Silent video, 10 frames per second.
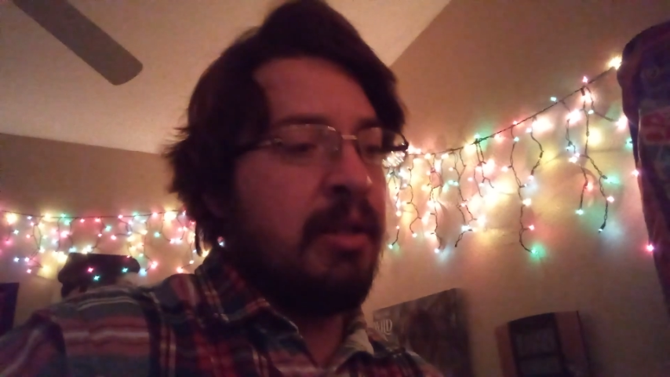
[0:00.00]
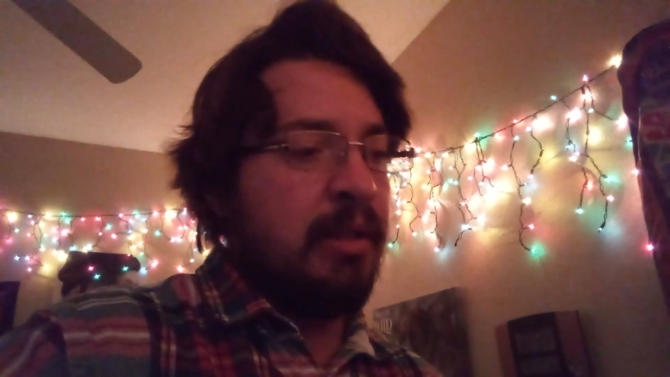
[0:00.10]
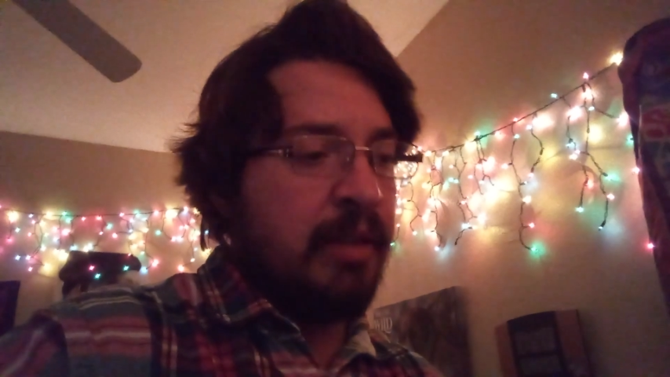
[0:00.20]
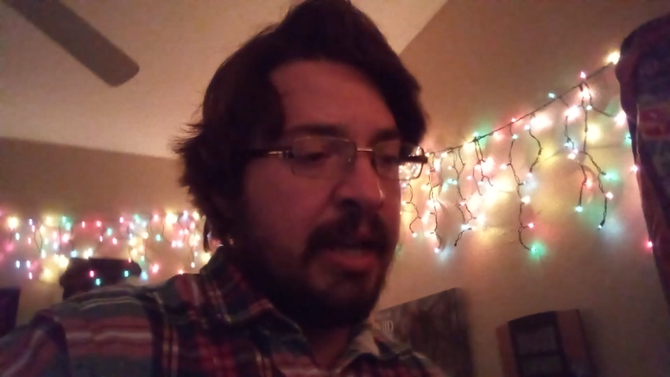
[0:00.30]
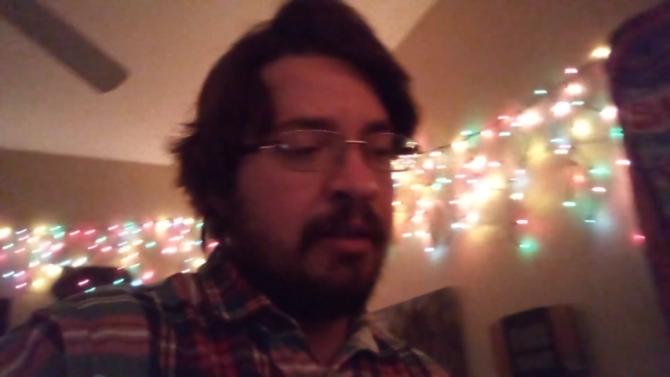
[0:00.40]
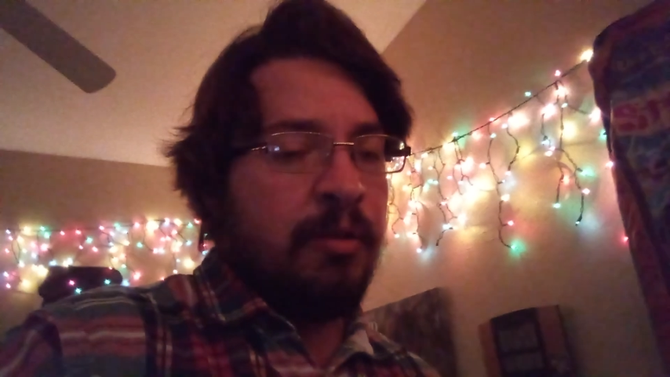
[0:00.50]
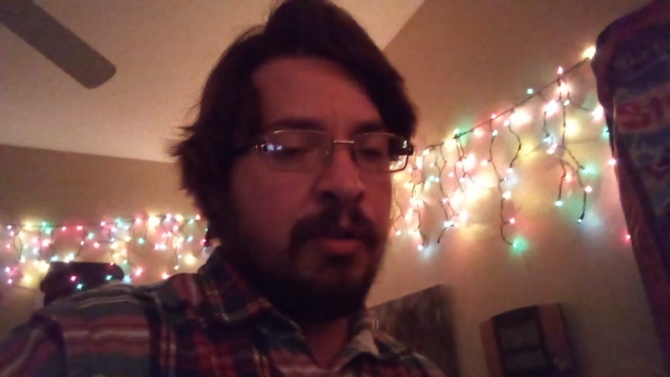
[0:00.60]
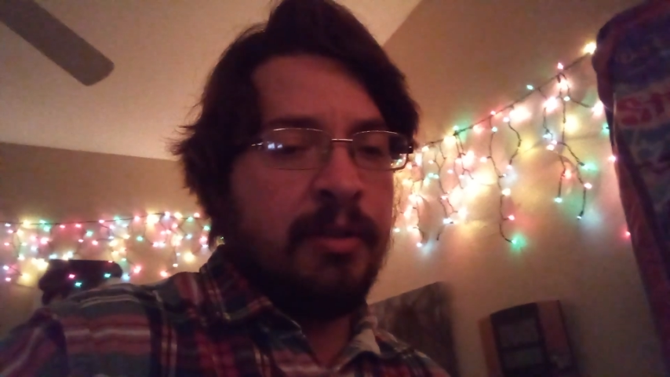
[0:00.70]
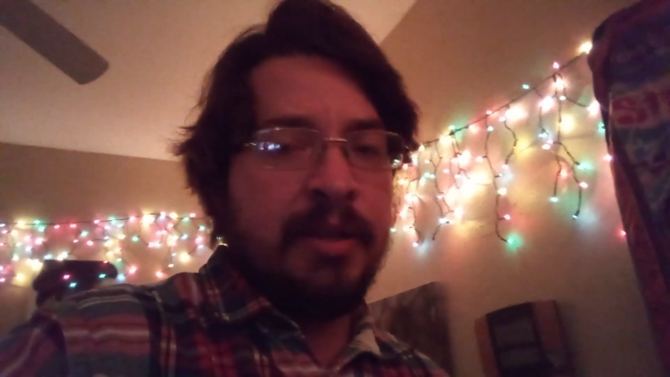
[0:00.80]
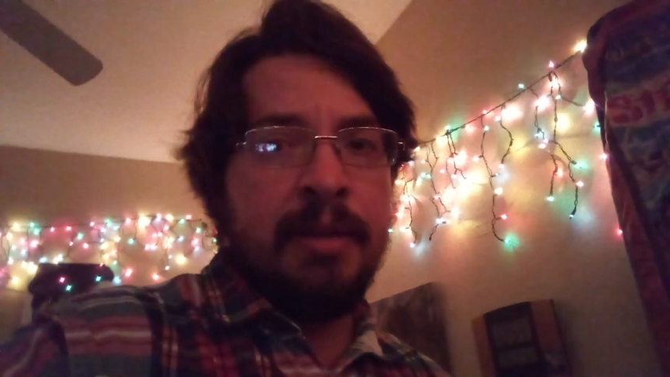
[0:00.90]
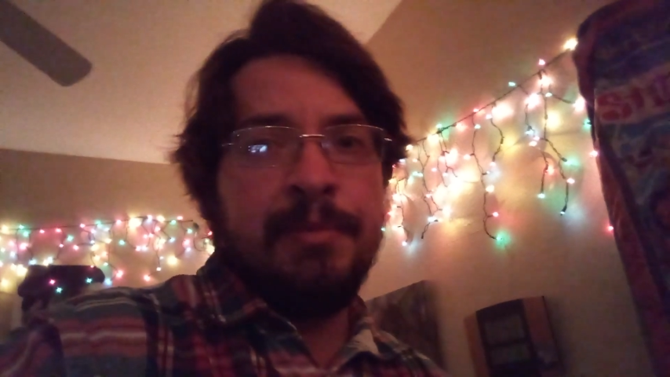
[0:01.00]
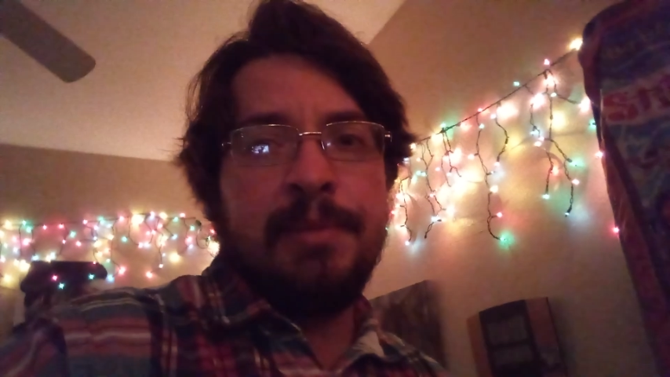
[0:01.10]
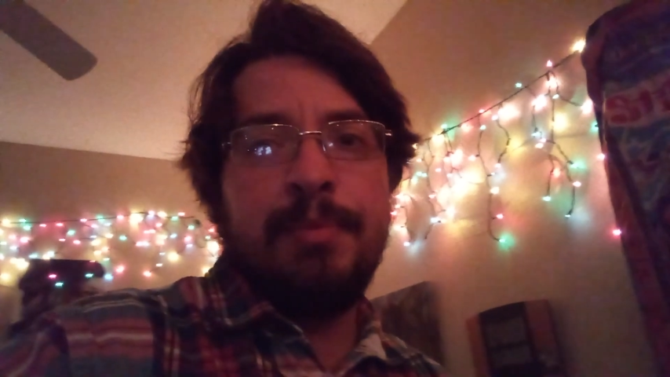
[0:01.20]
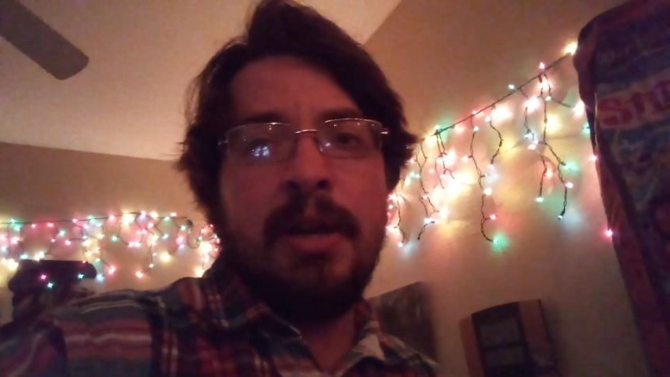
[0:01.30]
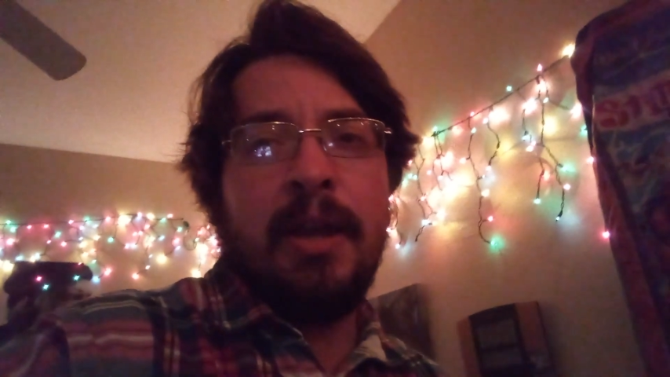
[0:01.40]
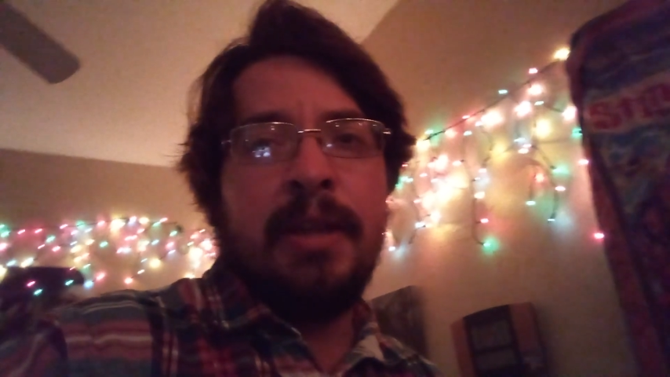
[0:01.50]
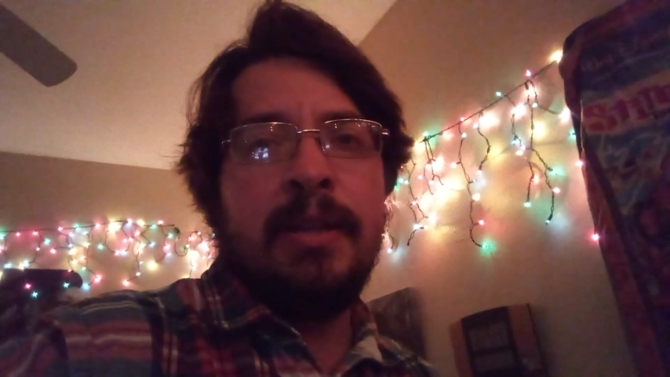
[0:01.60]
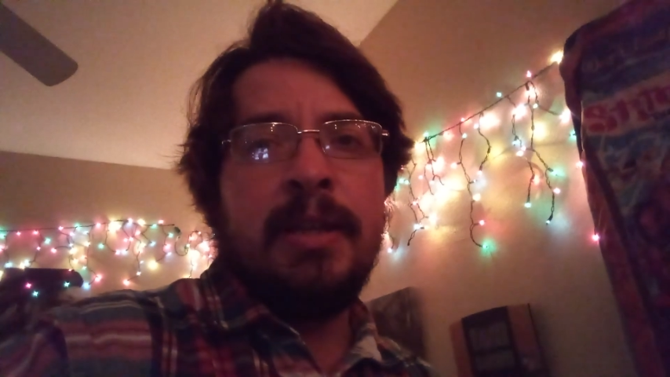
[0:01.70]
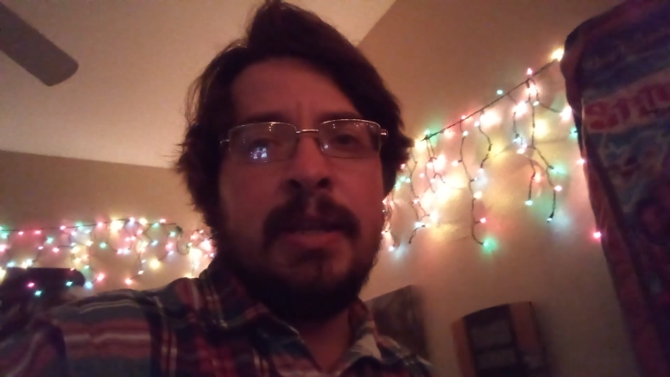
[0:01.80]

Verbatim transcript: and the landlord comes by,